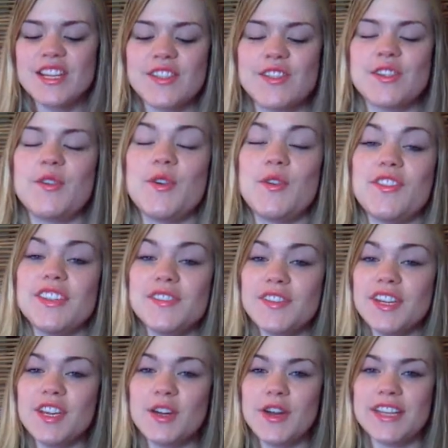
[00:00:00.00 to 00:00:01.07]
So this
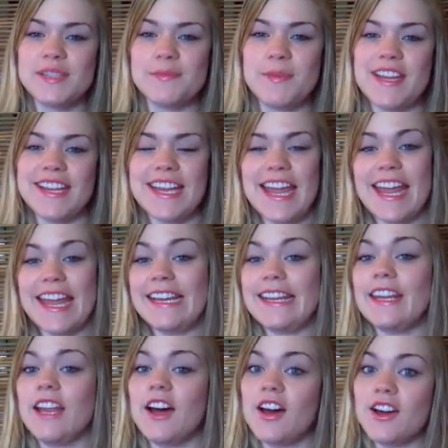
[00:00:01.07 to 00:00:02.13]
video has been
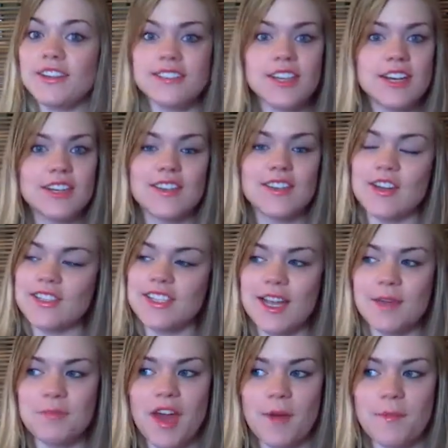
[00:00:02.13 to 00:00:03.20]
a long
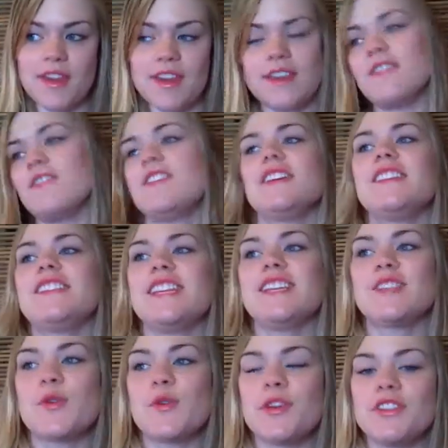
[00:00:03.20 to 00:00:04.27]
time coming. This
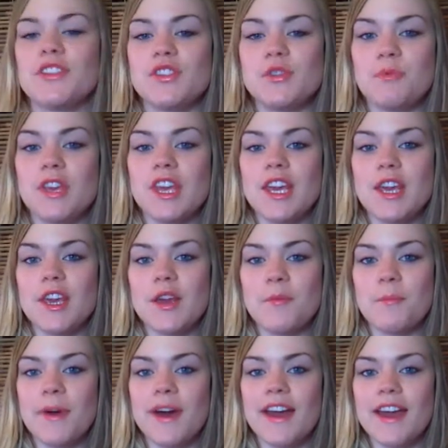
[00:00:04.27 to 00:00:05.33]
is going to be
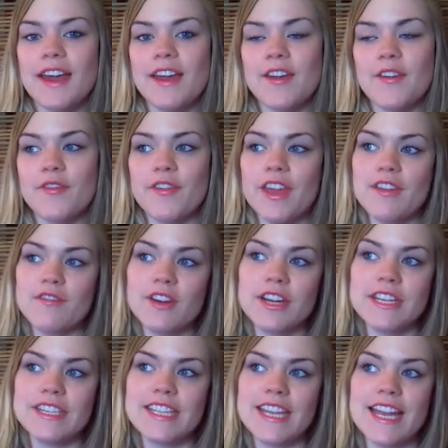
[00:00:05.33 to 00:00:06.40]
my
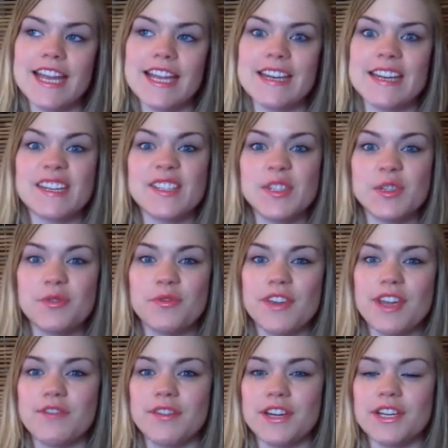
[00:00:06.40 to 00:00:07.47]
favorite and not so
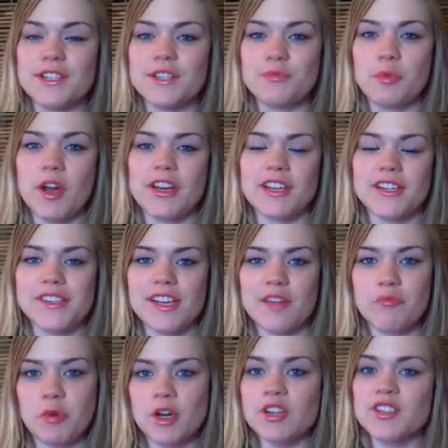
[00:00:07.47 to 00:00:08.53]
favorite products that
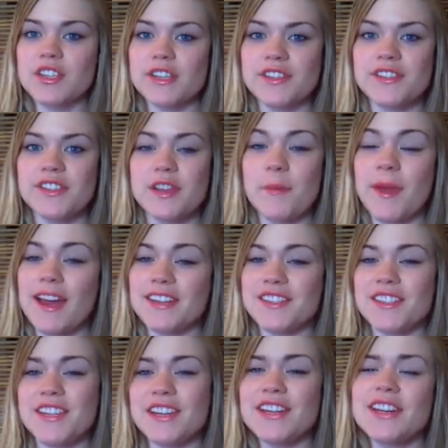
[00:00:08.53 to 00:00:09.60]
I've purchased in the
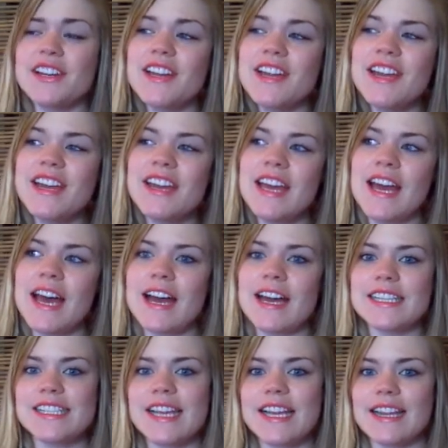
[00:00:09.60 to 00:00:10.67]
past year.
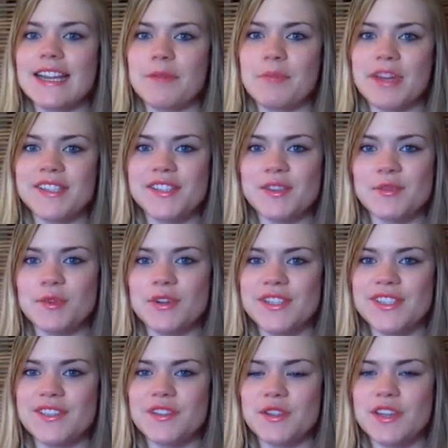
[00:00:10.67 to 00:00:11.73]
It's kind of like best and
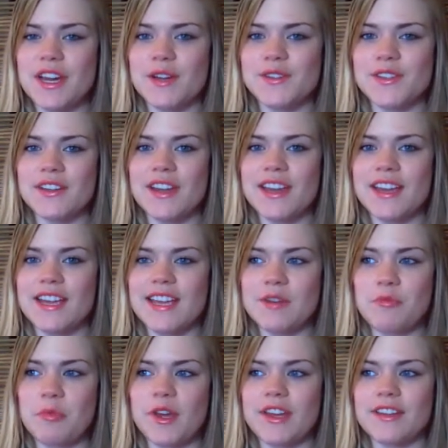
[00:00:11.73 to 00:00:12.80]
worst of
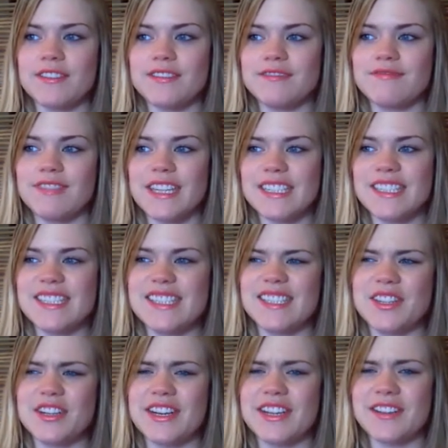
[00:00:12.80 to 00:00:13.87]
2009, but it's
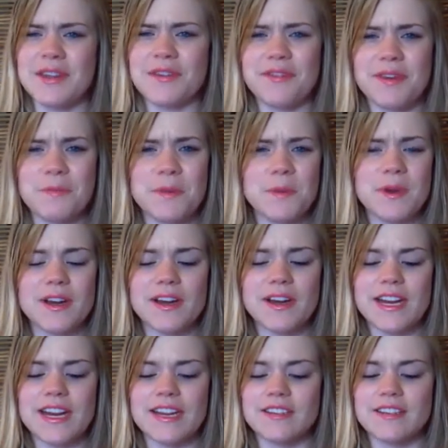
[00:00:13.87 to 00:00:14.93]
already like
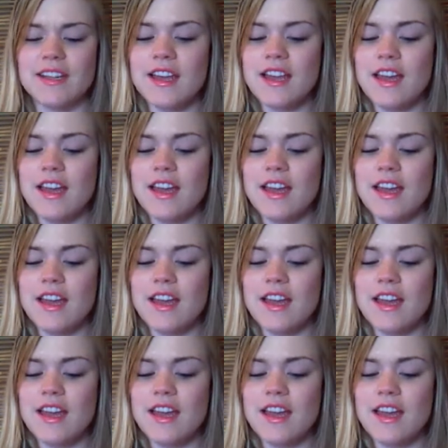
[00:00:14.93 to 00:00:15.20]
February and